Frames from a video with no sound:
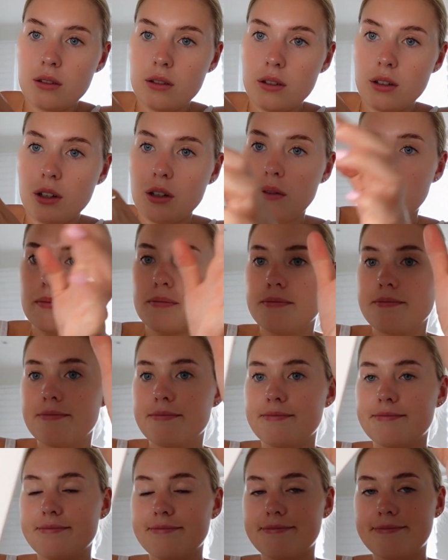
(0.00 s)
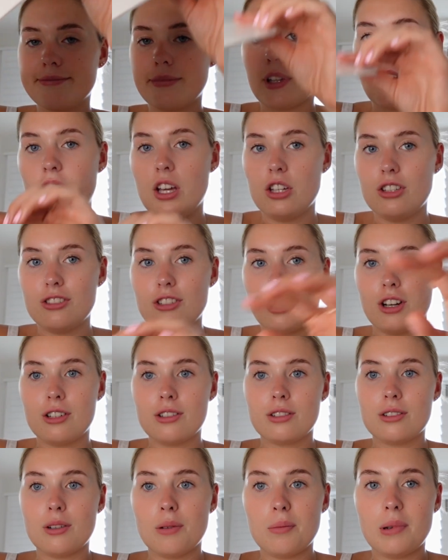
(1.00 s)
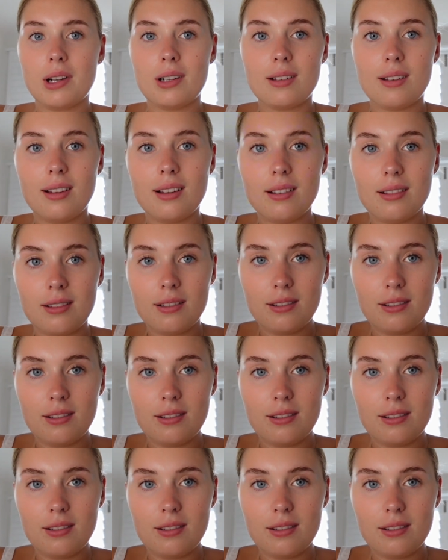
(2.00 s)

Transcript: No, charger's not plugged in.